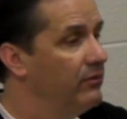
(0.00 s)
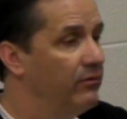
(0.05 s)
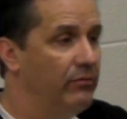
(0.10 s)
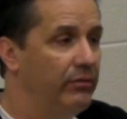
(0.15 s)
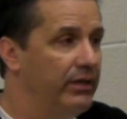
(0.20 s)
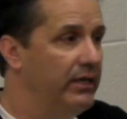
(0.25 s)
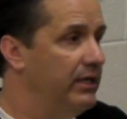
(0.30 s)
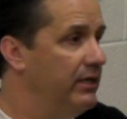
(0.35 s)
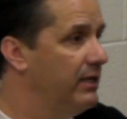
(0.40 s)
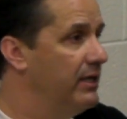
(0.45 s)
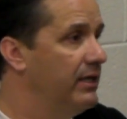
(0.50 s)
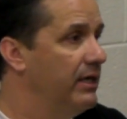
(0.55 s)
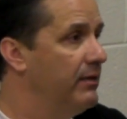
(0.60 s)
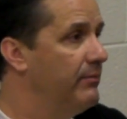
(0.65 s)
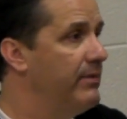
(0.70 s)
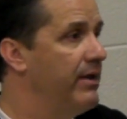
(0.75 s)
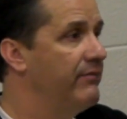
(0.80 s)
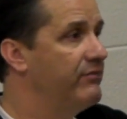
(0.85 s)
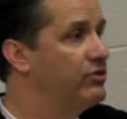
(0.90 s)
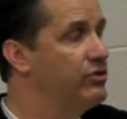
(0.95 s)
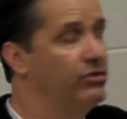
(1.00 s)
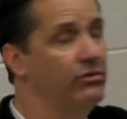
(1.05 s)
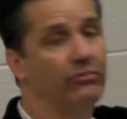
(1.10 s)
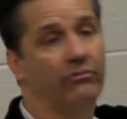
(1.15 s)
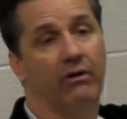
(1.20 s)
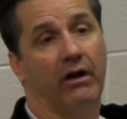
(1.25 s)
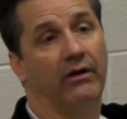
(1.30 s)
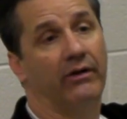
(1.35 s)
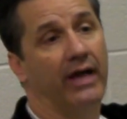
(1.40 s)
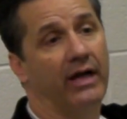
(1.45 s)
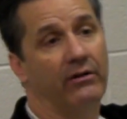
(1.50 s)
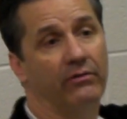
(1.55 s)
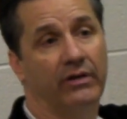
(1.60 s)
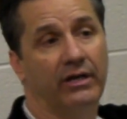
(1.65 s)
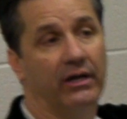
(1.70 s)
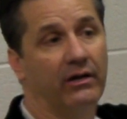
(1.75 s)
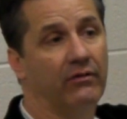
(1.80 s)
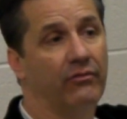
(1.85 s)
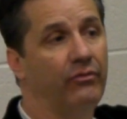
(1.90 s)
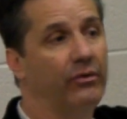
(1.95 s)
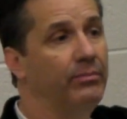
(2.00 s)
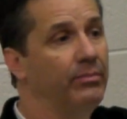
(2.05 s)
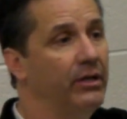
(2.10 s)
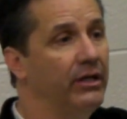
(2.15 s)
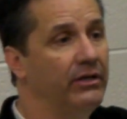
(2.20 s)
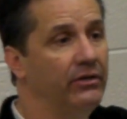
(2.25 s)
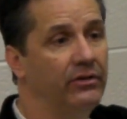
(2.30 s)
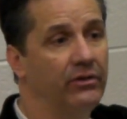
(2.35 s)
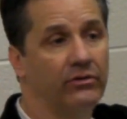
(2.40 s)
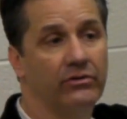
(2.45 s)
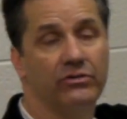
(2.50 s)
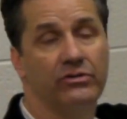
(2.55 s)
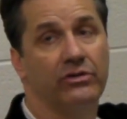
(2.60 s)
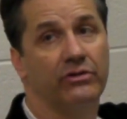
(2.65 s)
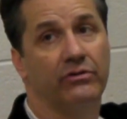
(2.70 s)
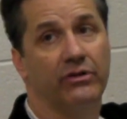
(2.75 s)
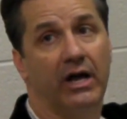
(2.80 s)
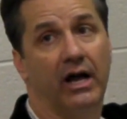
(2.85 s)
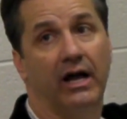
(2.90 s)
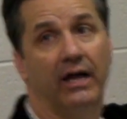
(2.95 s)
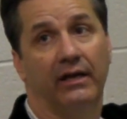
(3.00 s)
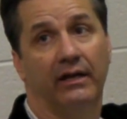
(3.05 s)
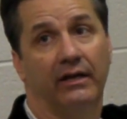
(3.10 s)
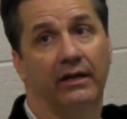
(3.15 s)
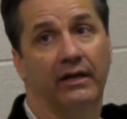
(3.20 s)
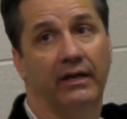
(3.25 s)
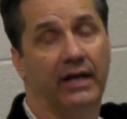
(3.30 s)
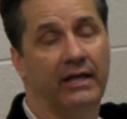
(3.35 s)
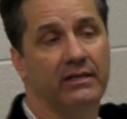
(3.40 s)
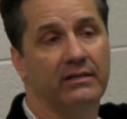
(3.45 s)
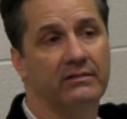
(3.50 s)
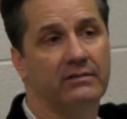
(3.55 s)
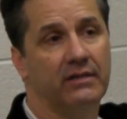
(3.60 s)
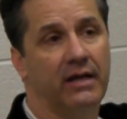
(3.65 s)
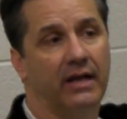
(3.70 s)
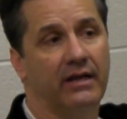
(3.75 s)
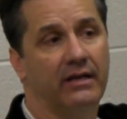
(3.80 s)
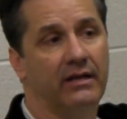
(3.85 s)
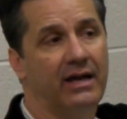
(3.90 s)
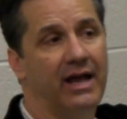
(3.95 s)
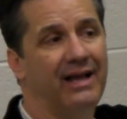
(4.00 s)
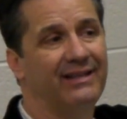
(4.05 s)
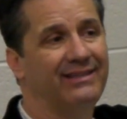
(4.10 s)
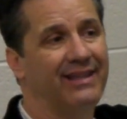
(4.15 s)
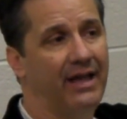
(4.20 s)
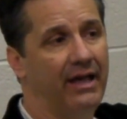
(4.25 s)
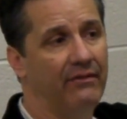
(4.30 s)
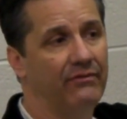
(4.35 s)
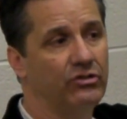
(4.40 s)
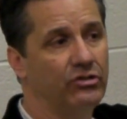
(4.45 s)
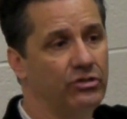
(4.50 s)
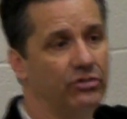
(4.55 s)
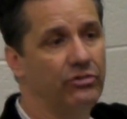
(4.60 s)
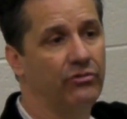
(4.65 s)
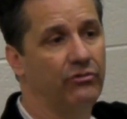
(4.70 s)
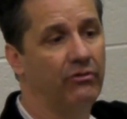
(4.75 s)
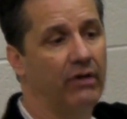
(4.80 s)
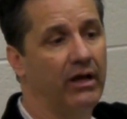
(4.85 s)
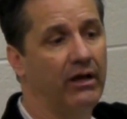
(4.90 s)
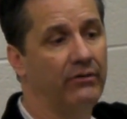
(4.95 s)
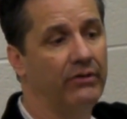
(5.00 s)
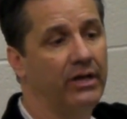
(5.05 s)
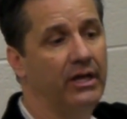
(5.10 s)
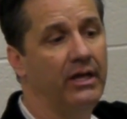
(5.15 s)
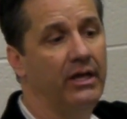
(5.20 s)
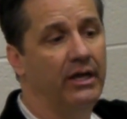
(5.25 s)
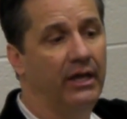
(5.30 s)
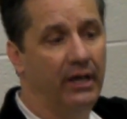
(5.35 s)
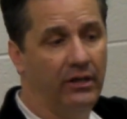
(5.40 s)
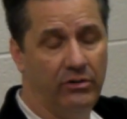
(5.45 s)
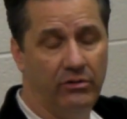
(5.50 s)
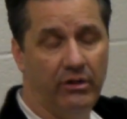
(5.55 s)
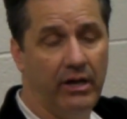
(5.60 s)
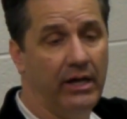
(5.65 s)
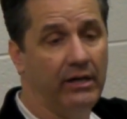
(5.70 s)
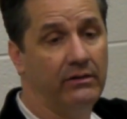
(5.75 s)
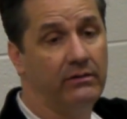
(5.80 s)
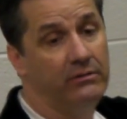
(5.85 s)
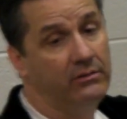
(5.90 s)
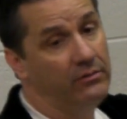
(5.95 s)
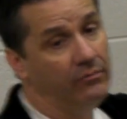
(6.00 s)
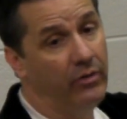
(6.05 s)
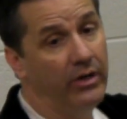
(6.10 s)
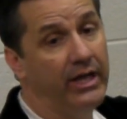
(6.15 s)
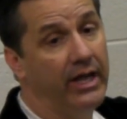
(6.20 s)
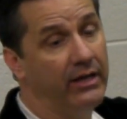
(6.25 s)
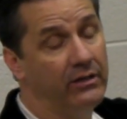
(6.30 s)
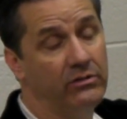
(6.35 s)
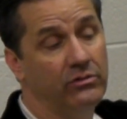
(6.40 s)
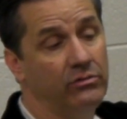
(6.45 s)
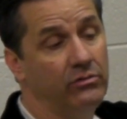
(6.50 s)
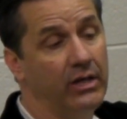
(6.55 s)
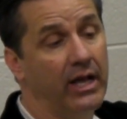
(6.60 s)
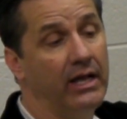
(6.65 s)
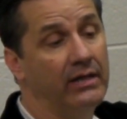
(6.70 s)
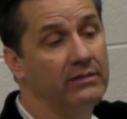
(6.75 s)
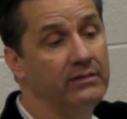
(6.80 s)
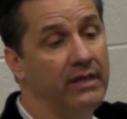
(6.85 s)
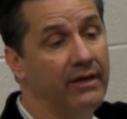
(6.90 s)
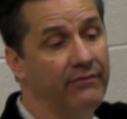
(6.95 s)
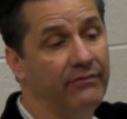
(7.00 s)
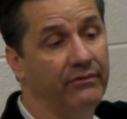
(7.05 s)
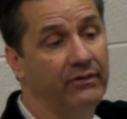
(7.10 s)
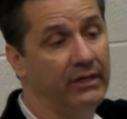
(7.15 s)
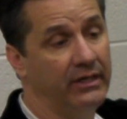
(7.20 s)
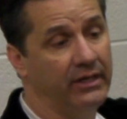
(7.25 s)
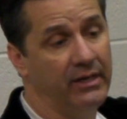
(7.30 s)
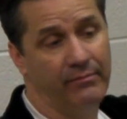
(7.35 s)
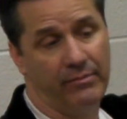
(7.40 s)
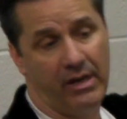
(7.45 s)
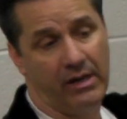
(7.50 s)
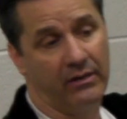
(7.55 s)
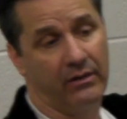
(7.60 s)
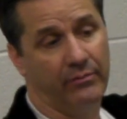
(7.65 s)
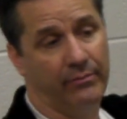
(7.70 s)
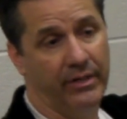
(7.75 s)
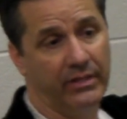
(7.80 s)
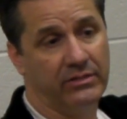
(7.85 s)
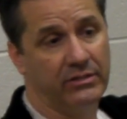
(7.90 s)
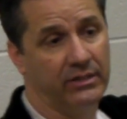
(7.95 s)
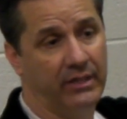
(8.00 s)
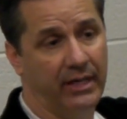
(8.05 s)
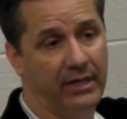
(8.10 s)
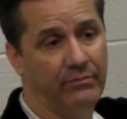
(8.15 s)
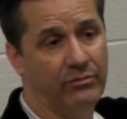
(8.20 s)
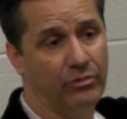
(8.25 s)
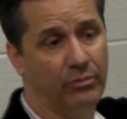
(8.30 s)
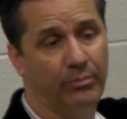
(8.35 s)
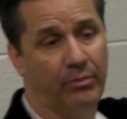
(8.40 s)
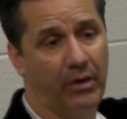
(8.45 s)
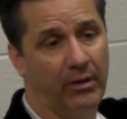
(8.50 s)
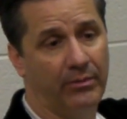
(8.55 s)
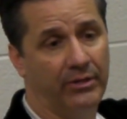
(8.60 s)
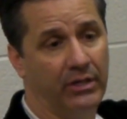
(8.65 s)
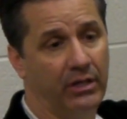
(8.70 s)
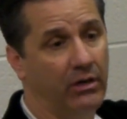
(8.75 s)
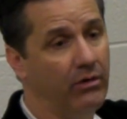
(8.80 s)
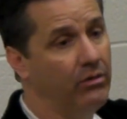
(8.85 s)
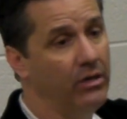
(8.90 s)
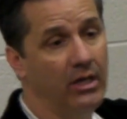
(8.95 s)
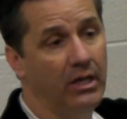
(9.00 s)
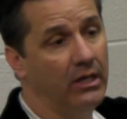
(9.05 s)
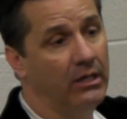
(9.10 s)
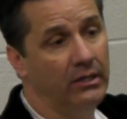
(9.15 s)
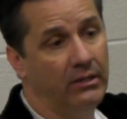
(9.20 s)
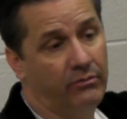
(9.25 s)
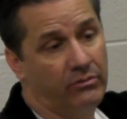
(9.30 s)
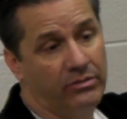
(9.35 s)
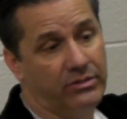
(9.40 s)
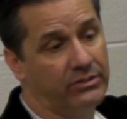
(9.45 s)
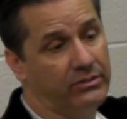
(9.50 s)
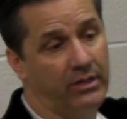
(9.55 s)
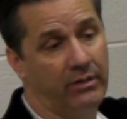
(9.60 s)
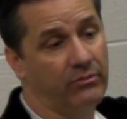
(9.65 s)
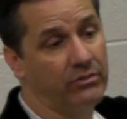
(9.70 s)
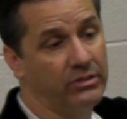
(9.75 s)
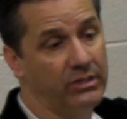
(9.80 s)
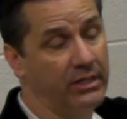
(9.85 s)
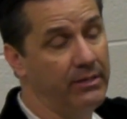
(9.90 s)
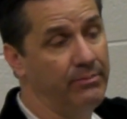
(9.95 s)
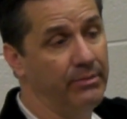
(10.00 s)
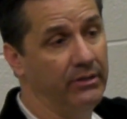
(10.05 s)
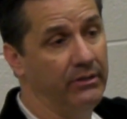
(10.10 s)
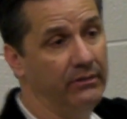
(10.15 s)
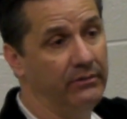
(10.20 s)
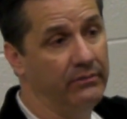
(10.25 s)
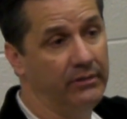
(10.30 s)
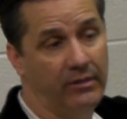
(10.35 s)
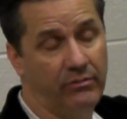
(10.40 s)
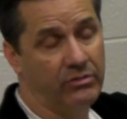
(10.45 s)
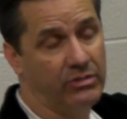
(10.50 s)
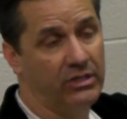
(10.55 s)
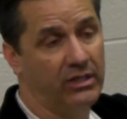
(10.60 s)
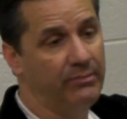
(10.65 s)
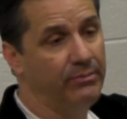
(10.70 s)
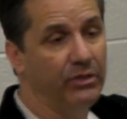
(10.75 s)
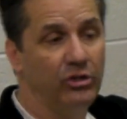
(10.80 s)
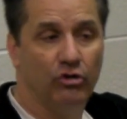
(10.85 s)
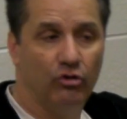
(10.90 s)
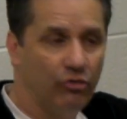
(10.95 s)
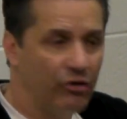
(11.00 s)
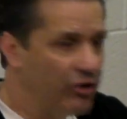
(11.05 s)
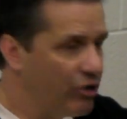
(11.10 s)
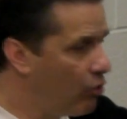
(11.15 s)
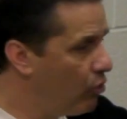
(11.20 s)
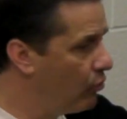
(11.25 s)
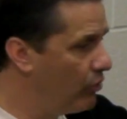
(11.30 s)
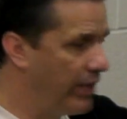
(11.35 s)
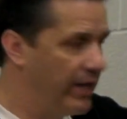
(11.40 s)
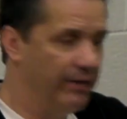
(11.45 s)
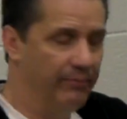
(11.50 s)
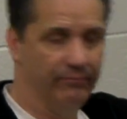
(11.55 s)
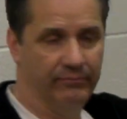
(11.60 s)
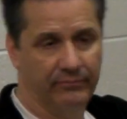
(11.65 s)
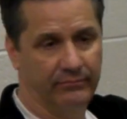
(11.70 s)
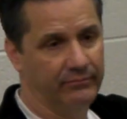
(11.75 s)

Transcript: we need to get up and have a shoot around. I don't care if we play Thursday or not. And I decided not to have a shoot around. And you had, we had two guys definitely, and I'm not going to mention names. You'll probably know they were they were sleeping. They were sleeping during the whole game.